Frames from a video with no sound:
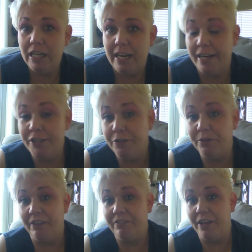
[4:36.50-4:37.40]
And I do
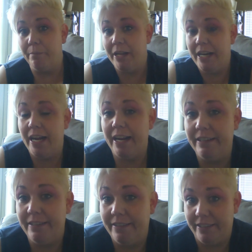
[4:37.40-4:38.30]
love him. And
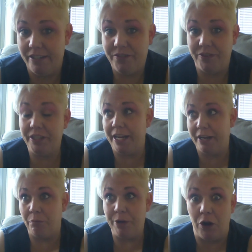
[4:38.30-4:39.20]
I just feel
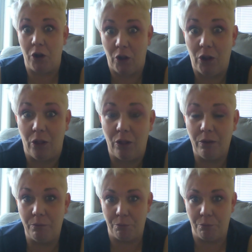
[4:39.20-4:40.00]
like we all